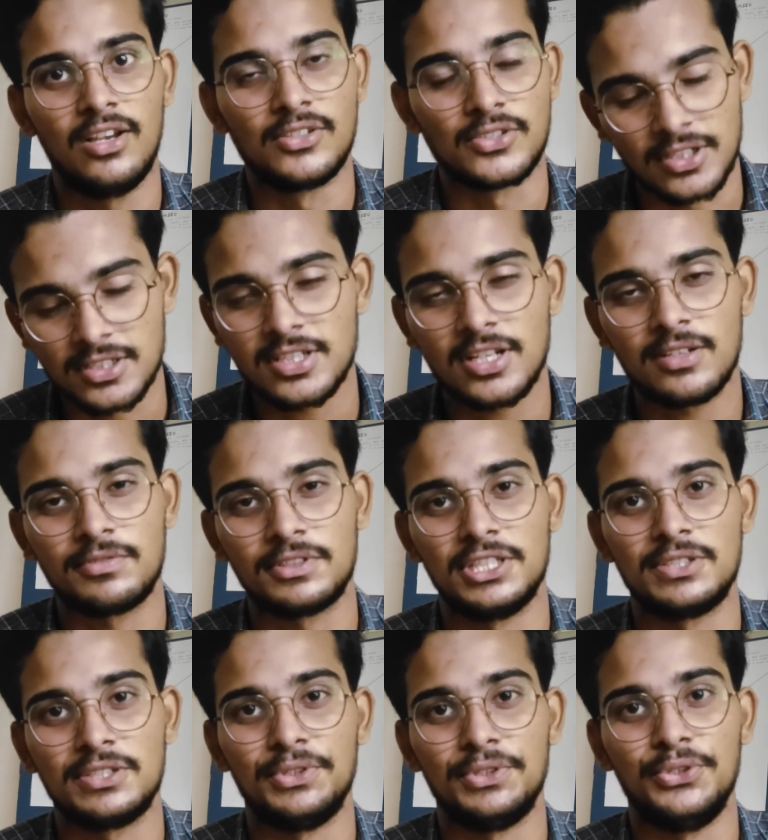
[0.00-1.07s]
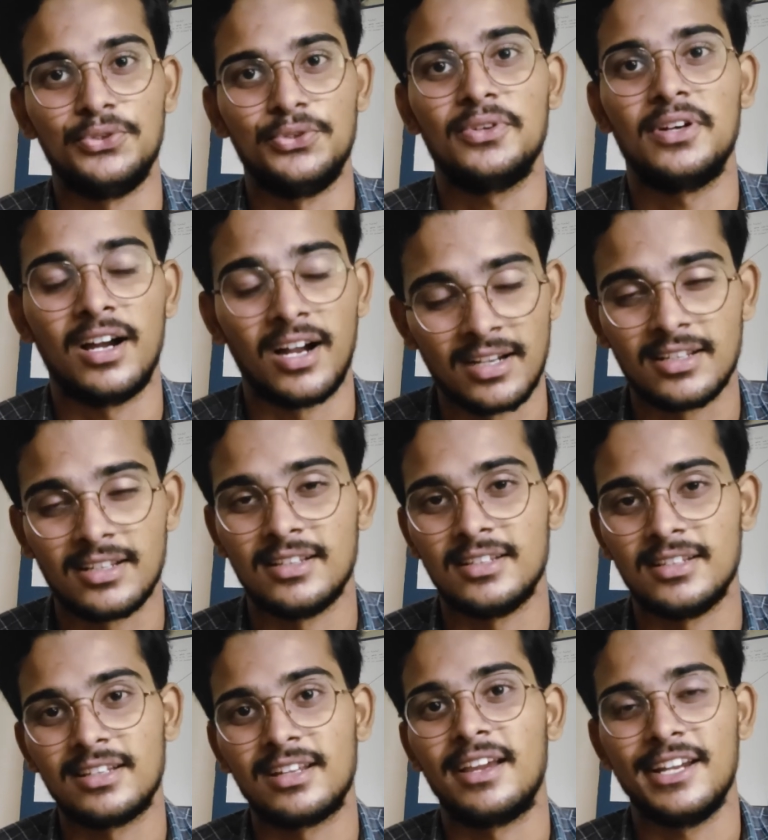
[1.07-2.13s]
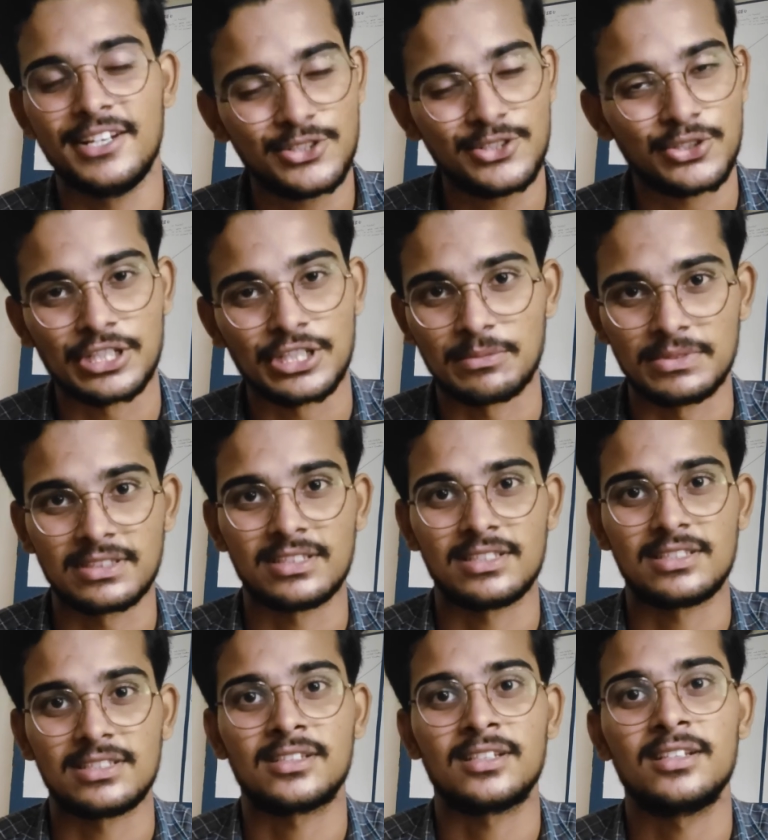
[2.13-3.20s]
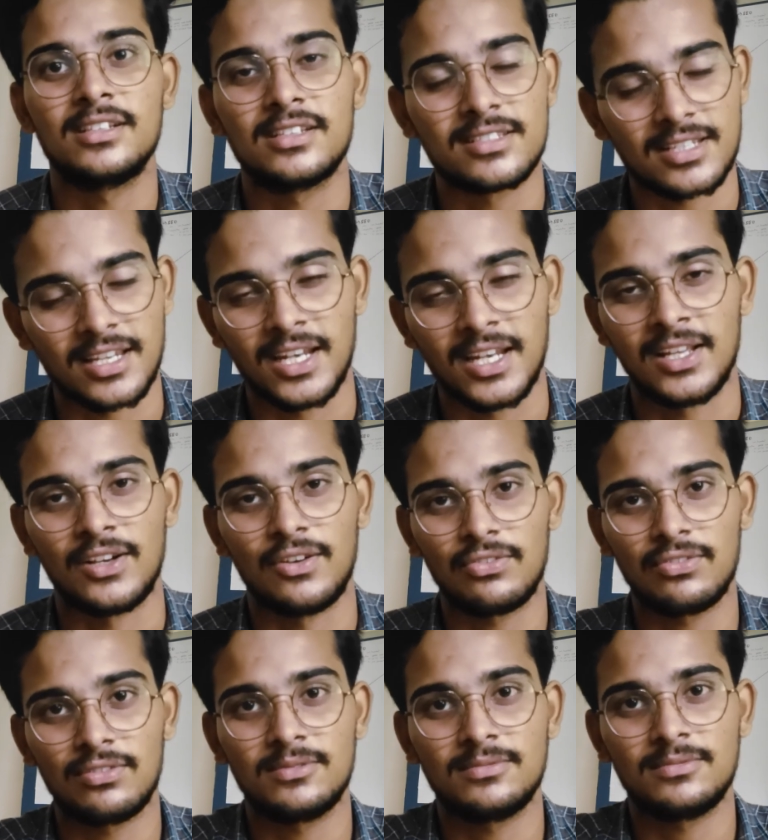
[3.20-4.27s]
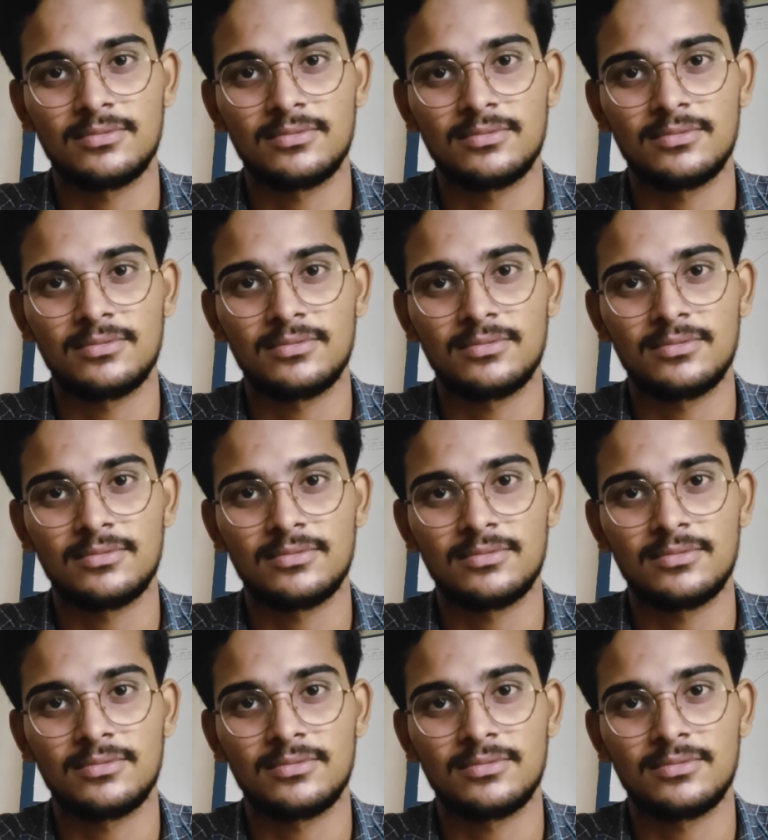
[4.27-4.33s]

So that's all for this video. Until then, it's your Hemanth Krishna signing off.